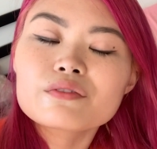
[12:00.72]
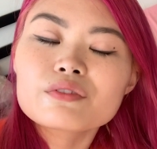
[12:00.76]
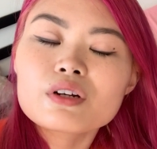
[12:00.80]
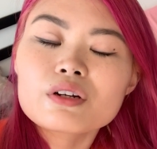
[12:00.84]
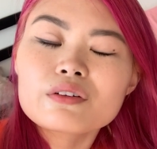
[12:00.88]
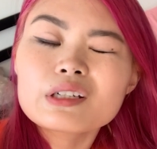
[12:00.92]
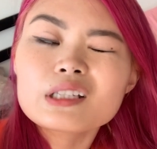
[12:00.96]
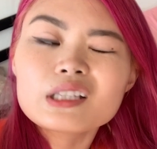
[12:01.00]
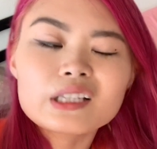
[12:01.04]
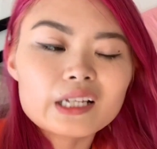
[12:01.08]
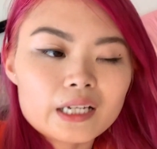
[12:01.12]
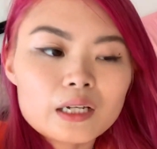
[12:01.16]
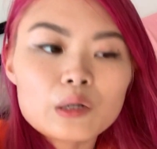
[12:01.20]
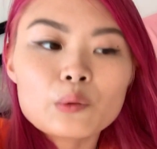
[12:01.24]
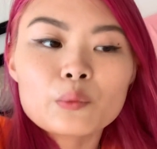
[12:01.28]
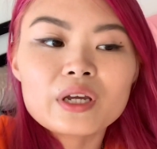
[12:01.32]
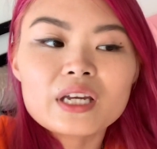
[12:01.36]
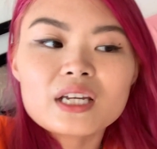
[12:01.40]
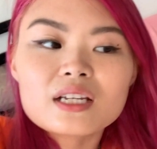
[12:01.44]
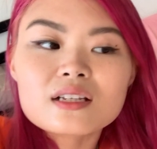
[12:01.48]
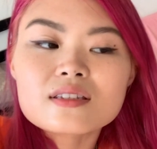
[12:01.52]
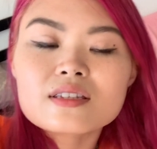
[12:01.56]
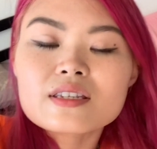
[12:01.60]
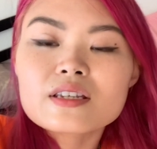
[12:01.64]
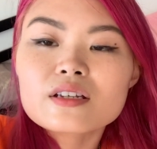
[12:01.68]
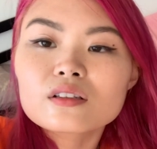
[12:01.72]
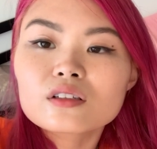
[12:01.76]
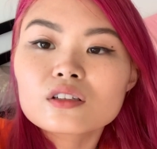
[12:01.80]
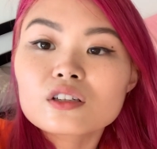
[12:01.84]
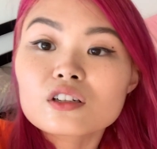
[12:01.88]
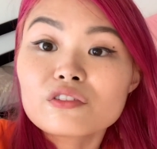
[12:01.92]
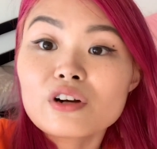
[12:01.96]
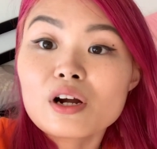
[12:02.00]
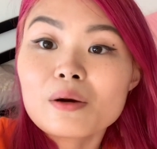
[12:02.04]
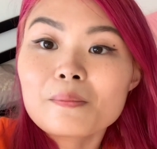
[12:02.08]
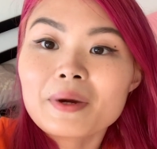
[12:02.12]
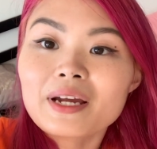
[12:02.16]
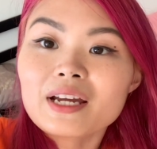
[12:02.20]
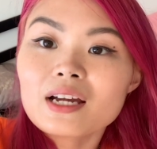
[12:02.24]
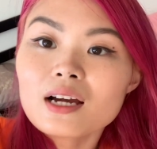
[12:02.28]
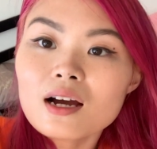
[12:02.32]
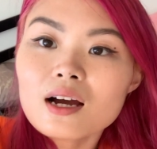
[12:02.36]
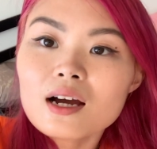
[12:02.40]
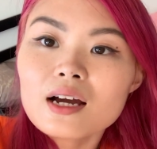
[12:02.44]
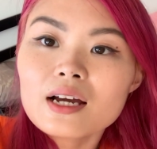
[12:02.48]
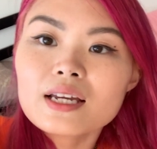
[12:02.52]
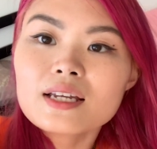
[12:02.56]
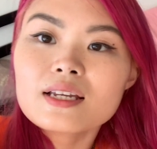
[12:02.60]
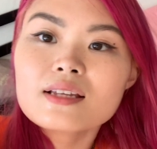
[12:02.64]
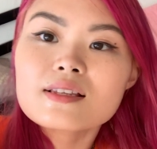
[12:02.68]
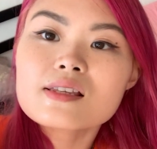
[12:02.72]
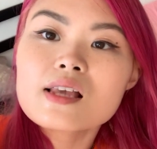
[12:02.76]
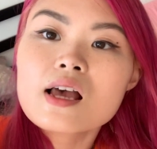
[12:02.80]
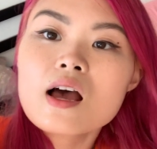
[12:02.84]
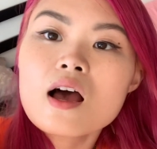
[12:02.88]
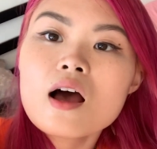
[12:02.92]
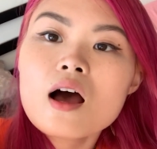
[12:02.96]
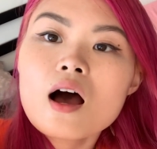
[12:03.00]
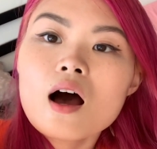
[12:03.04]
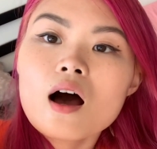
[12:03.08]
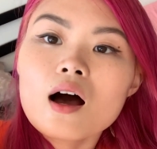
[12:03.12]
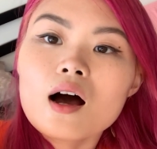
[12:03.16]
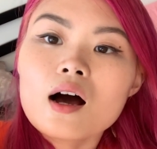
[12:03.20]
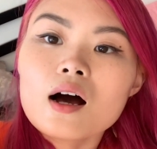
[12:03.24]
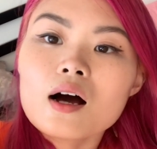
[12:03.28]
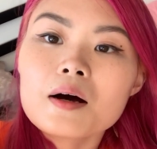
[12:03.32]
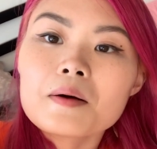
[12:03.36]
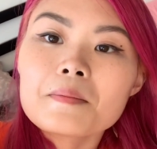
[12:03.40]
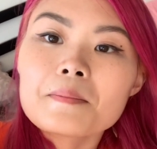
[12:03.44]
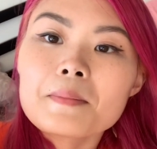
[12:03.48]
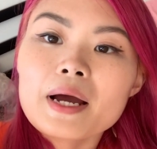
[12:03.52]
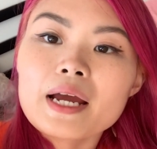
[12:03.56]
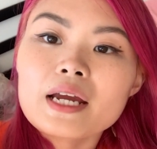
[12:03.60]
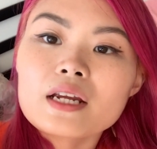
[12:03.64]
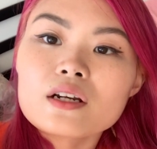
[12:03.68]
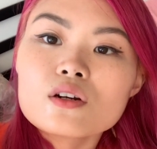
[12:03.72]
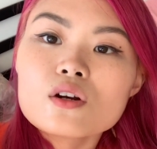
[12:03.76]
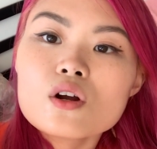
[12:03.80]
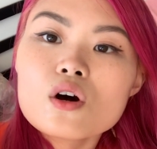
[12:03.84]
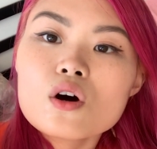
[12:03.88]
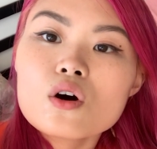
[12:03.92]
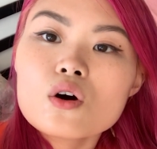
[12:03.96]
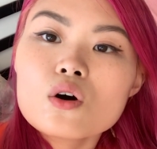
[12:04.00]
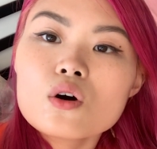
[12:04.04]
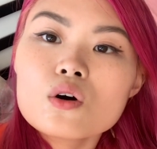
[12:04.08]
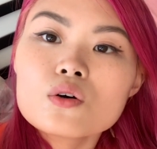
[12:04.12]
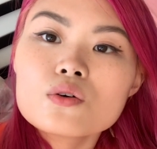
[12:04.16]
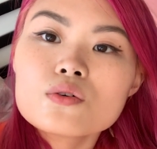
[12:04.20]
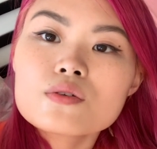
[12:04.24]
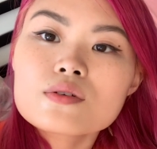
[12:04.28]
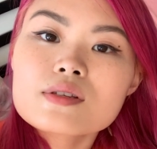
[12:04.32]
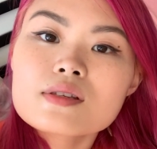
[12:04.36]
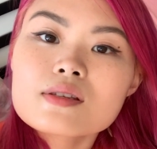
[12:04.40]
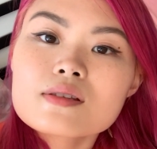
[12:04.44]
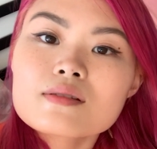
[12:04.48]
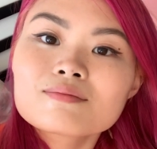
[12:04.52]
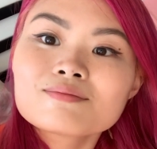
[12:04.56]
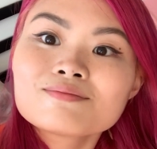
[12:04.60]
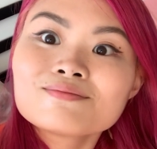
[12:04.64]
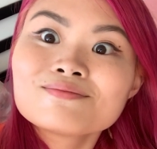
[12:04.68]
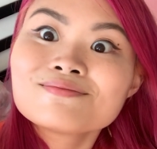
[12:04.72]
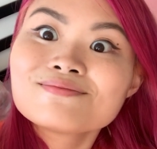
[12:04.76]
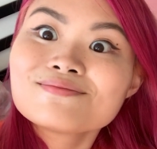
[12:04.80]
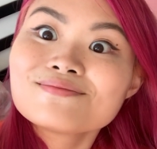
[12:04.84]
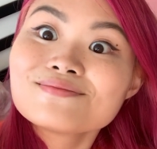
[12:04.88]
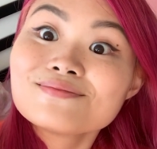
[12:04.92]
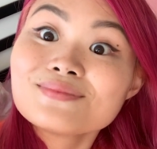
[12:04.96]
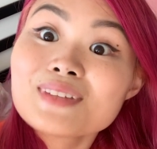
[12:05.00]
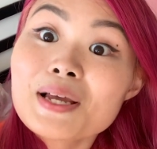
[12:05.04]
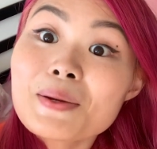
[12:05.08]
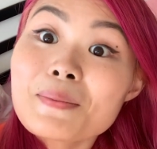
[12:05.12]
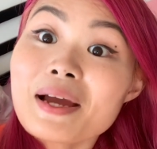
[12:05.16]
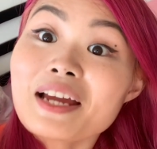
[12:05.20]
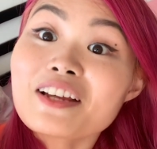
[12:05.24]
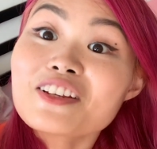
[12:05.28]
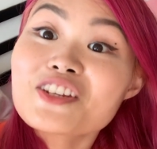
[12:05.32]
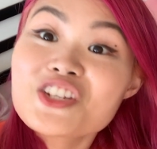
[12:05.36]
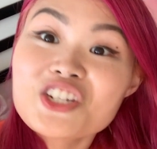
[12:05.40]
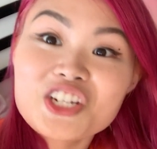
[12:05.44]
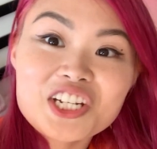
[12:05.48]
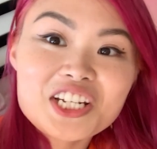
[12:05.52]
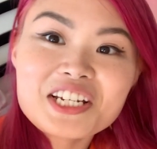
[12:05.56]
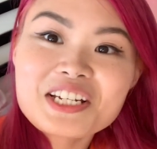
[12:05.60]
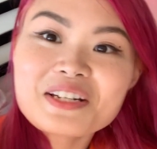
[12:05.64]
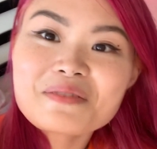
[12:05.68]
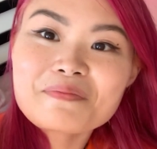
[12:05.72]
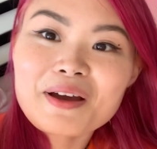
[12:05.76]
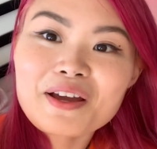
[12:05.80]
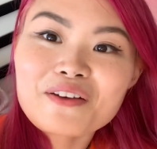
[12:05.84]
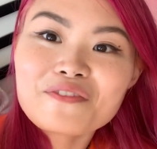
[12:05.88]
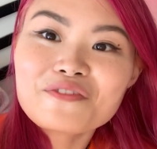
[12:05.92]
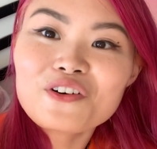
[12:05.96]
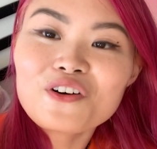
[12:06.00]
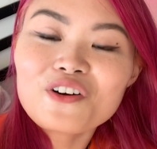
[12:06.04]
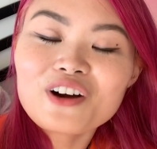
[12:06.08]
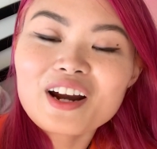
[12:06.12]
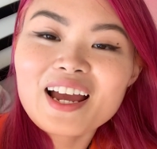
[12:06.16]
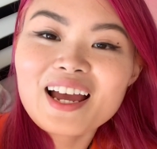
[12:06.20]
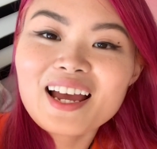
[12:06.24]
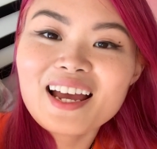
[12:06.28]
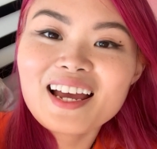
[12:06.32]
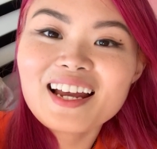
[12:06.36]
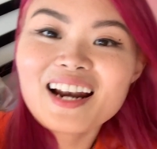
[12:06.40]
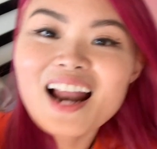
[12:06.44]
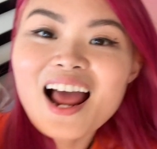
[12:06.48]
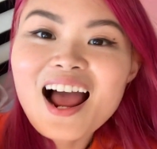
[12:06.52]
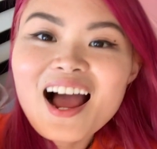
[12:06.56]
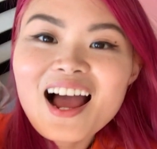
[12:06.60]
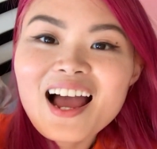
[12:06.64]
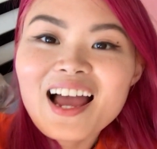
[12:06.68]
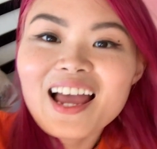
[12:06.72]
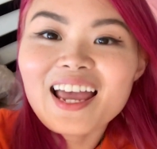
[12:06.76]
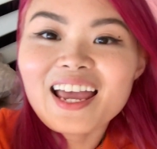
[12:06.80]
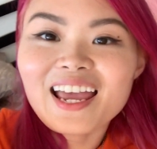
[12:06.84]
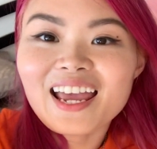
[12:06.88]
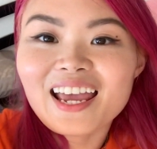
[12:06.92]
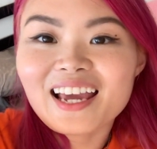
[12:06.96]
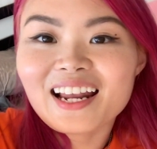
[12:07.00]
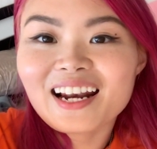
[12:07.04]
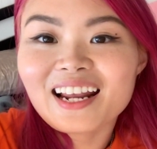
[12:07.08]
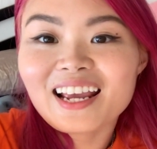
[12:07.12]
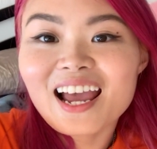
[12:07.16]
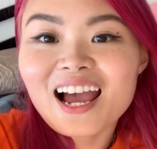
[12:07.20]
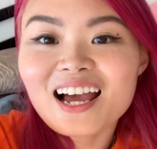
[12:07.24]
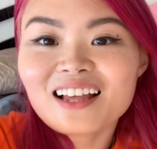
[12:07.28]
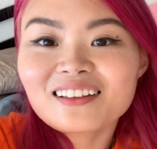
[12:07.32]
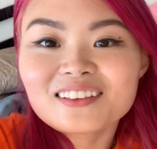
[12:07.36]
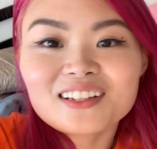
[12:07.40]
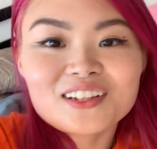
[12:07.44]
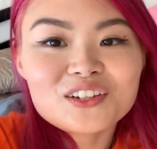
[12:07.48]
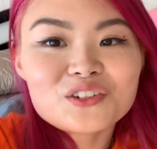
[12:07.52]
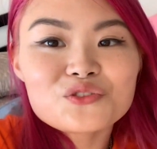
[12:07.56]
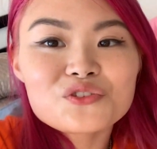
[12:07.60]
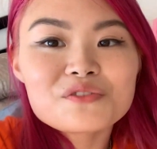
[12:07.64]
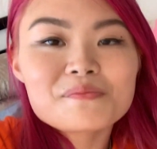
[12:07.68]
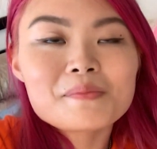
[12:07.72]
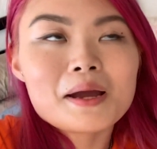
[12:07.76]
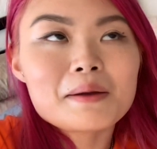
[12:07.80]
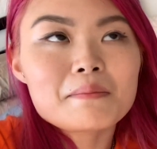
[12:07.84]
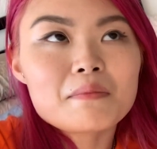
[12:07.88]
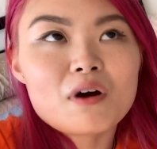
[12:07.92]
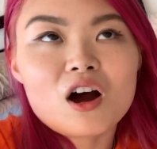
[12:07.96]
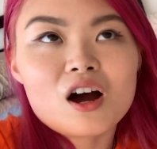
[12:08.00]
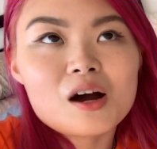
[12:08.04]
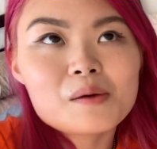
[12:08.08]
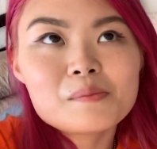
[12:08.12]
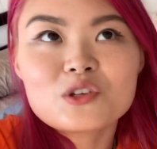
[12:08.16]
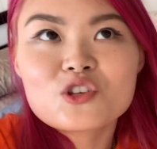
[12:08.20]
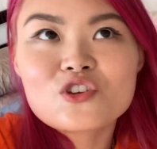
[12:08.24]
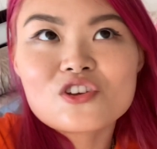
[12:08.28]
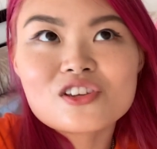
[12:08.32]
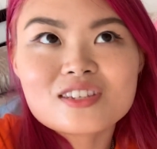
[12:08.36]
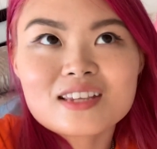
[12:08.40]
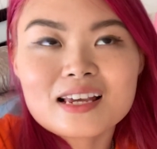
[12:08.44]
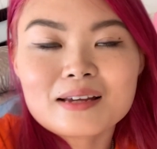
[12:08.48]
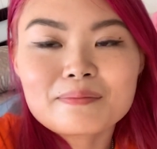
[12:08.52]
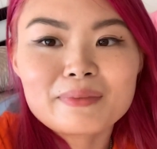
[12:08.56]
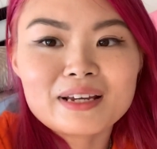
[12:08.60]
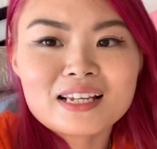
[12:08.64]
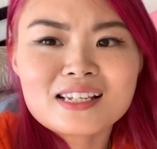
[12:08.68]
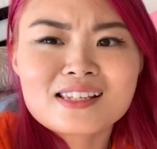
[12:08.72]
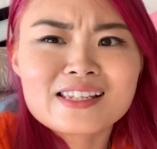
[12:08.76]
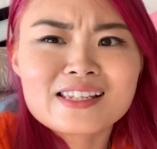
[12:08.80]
a very lightweight concealer around my eyes, my nose, my chin, and my forehead. And I had lunch with my mom and she said my